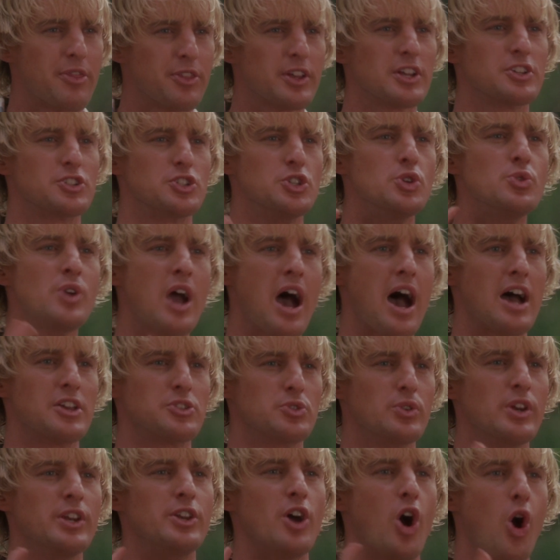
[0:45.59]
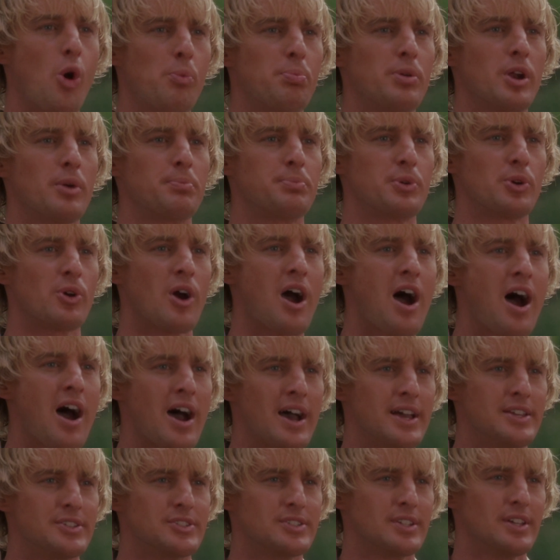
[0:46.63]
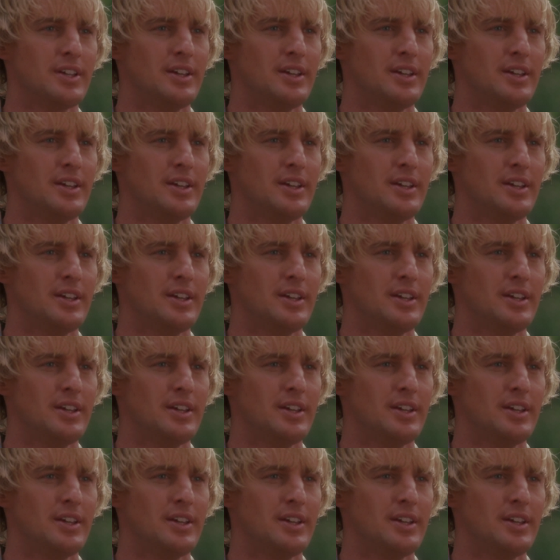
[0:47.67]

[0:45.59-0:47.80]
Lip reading: I think it's you guys who need to open up your eyes.